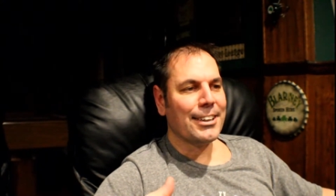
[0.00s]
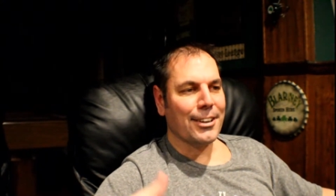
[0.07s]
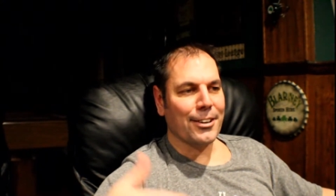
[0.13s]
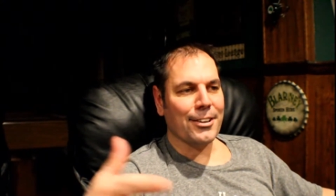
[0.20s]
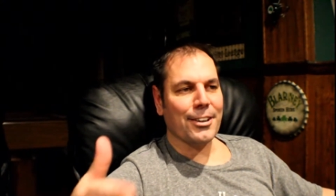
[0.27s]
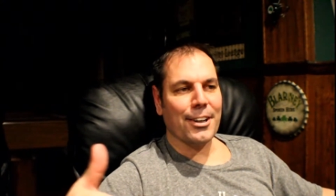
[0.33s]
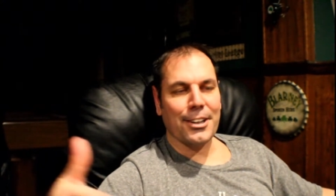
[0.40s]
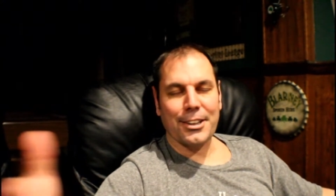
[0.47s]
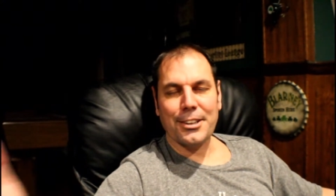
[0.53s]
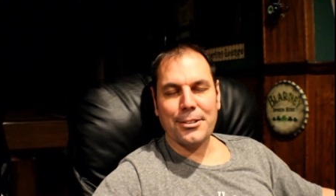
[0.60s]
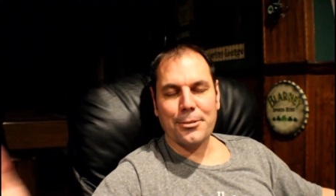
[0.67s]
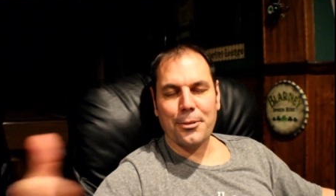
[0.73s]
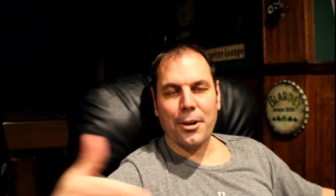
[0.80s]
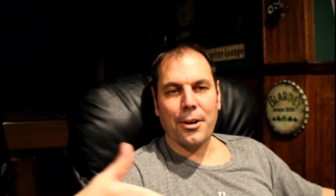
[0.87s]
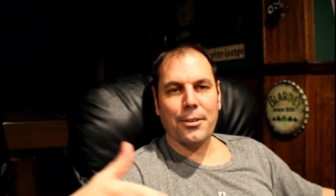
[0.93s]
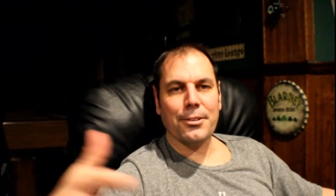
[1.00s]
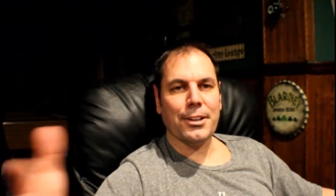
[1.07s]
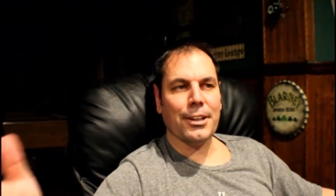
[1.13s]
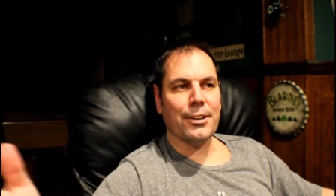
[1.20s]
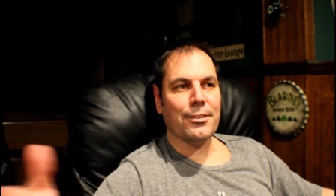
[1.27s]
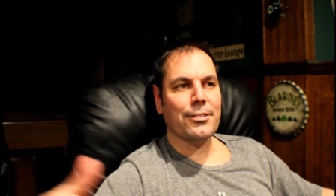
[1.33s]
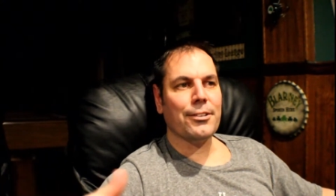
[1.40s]
or on his, well,
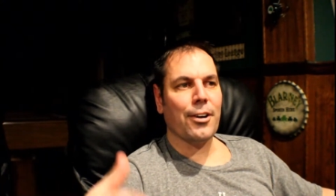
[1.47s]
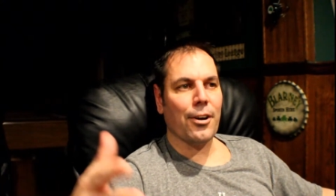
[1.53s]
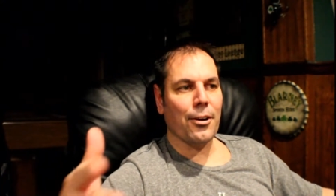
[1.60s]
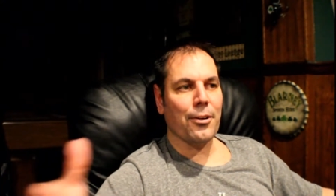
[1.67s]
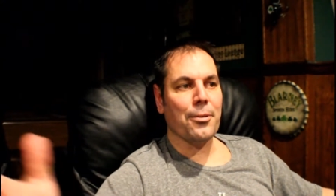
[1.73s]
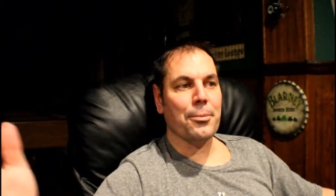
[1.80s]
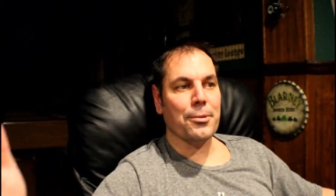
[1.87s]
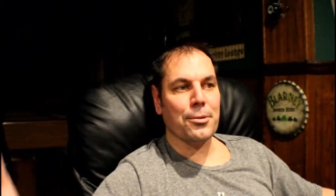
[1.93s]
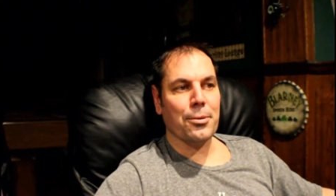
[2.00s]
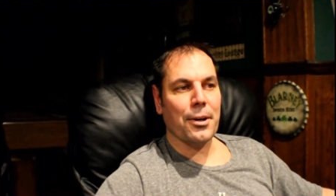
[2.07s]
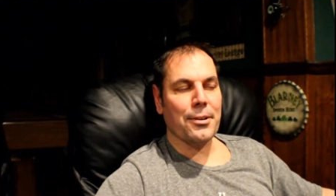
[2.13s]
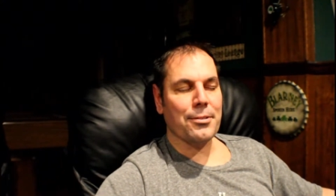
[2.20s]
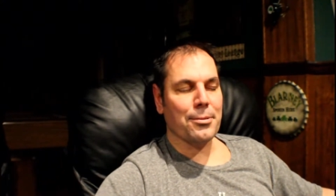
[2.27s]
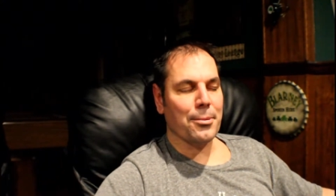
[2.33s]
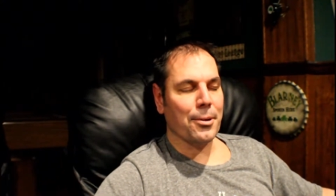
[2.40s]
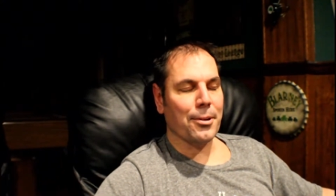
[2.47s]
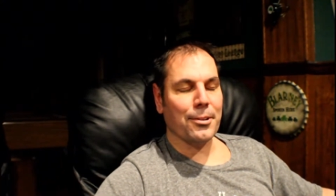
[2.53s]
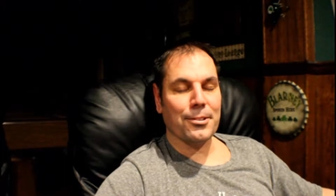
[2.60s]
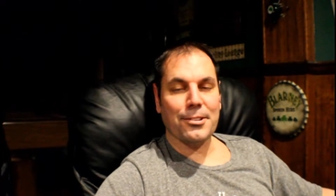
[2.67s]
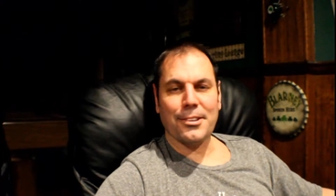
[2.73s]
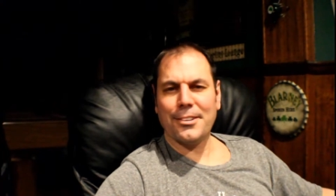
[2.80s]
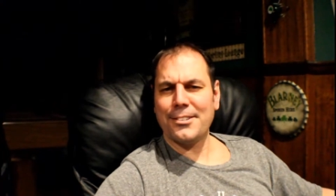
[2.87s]
you know, Karl Urban's wife's
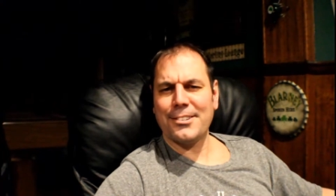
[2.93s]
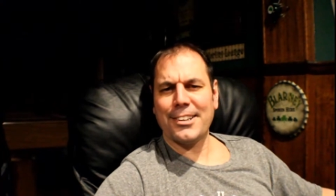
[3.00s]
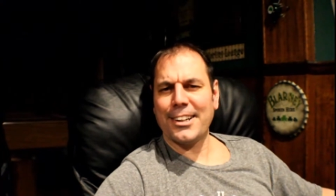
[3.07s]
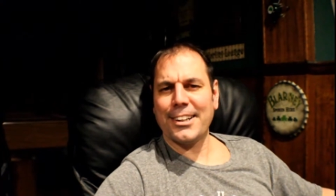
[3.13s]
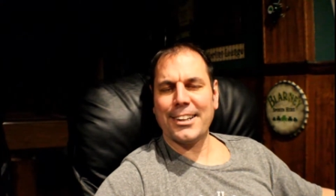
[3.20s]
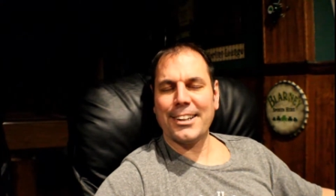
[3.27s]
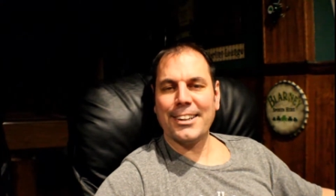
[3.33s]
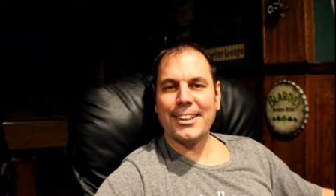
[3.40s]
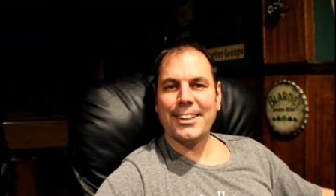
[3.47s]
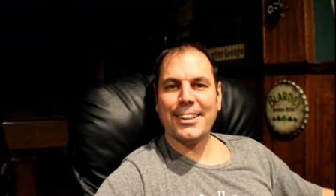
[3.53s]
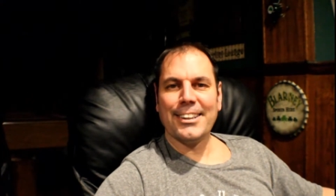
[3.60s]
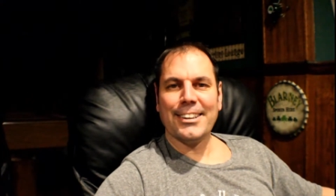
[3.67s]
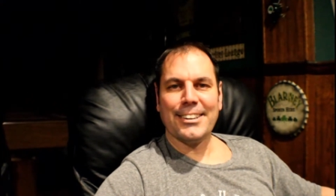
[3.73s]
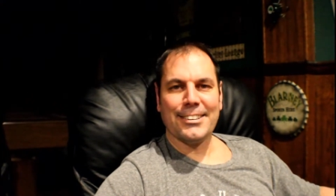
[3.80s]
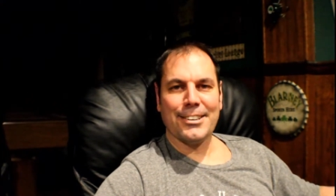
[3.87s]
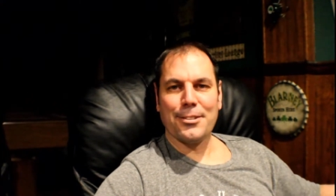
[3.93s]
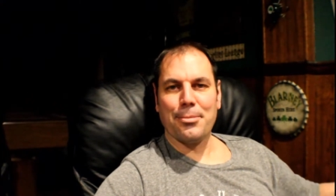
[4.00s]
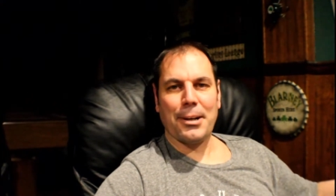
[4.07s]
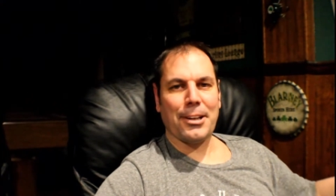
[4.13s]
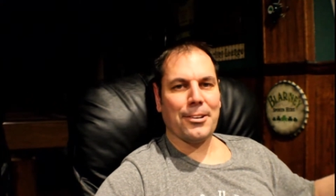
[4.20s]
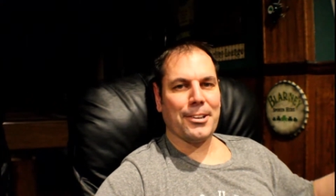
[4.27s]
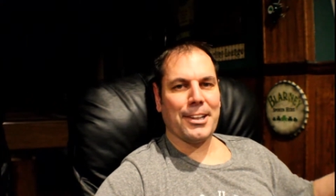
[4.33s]
murder. So it's like just
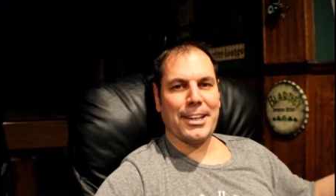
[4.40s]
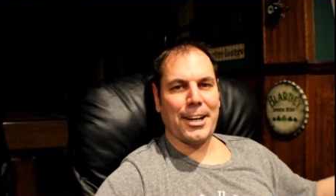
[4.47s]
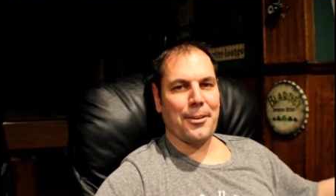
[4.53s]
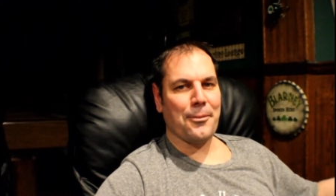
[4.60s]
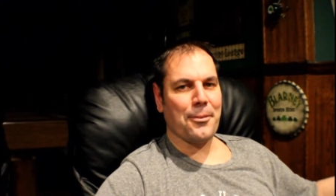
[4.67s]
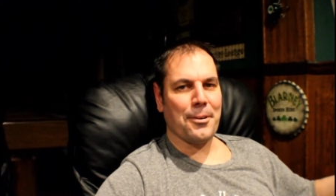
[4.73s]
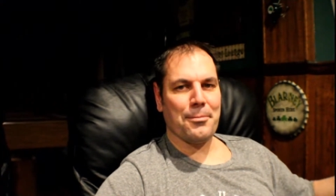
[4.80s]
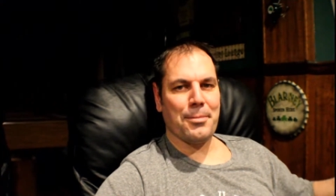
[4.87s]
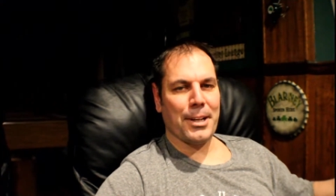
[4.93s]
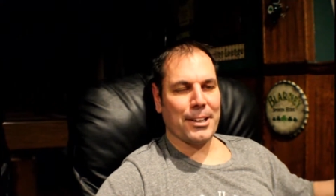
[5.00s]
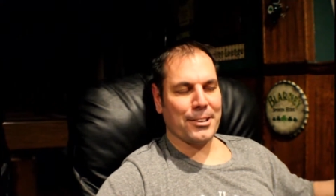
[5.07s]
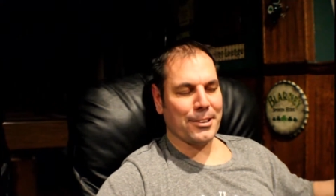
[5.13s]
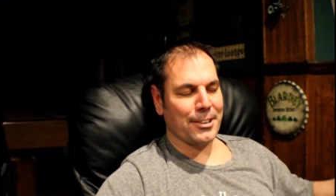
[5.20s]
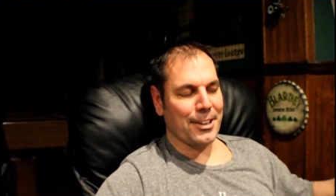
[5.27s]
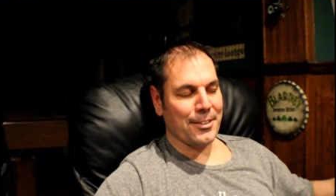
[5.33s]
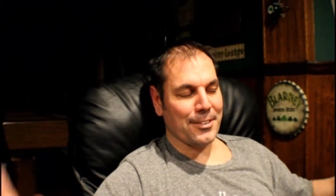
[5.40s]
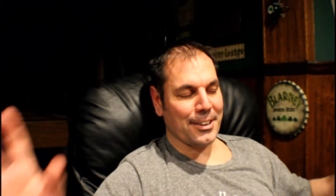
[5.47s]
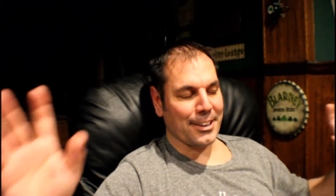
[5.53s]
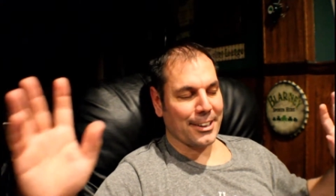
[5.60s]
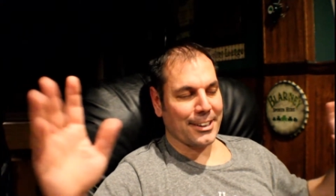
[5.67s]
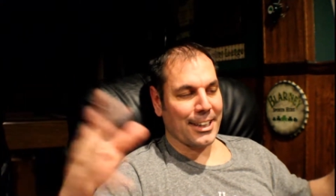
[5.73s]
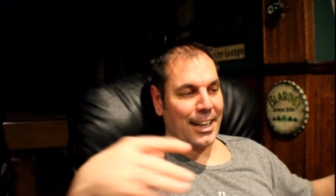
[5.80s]
by looking at one picture and
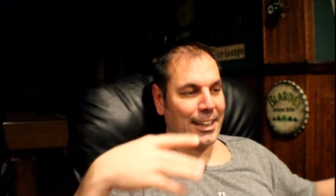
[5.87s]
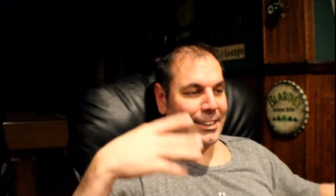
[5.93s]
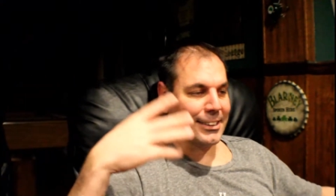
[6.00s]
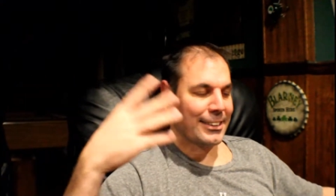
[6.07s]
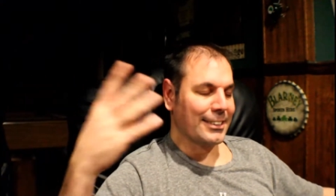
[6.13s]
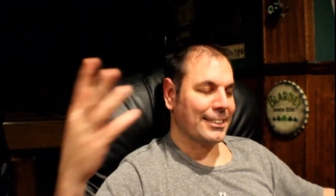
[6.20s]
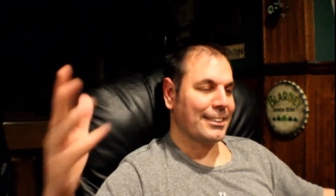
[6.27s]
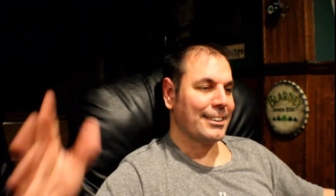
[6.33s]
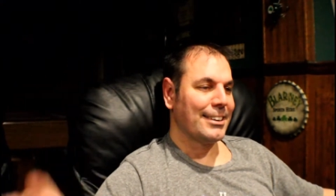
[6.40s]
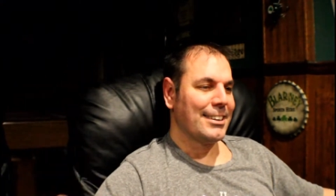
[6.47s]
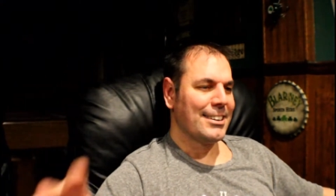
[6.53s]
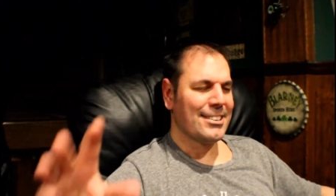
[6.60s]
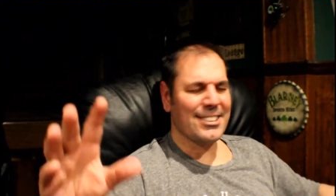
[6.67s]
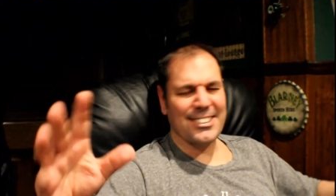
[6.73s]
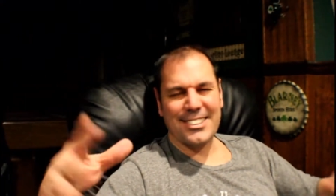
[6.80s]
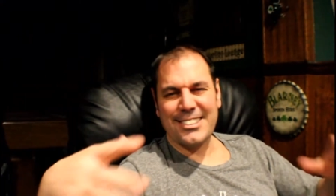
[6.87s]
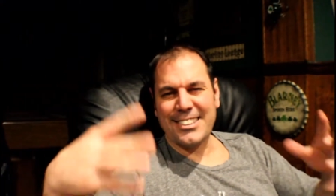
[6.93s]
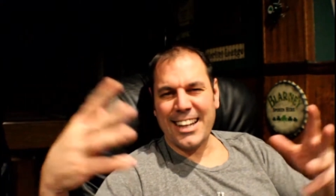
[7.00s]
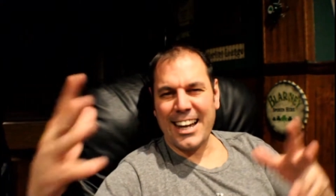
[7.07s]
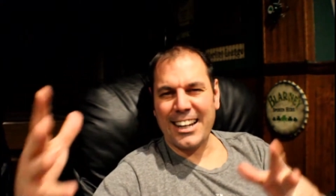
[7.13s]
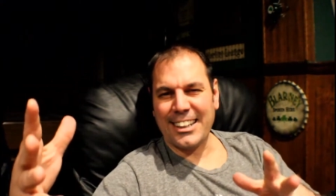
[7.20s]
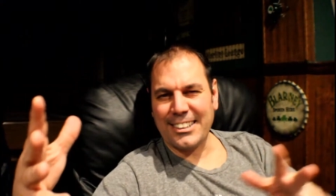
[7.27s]
everything like that. And so it's
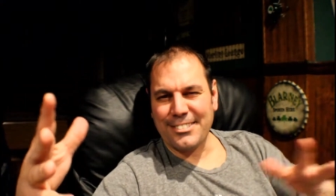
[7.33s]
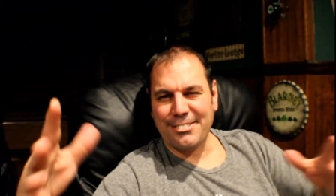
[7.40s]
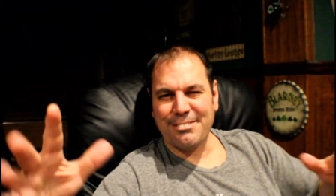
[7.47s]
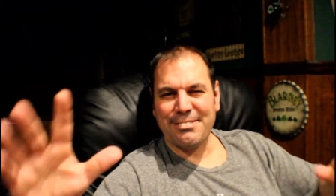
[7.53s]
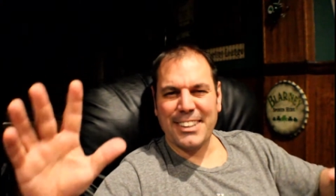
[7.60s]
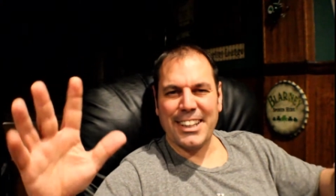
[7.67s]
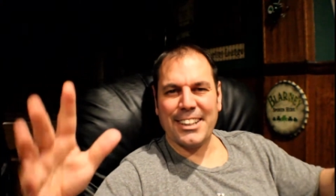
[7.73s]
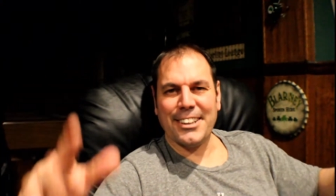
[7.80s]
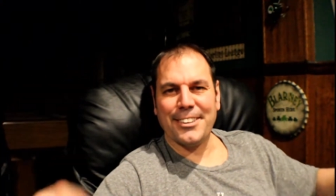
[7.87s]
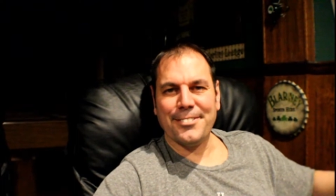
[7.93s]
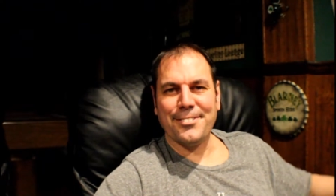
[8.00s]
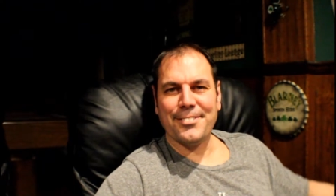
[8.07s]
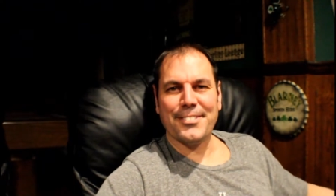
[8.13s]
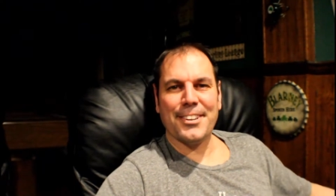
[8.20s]
kind of, I don't know.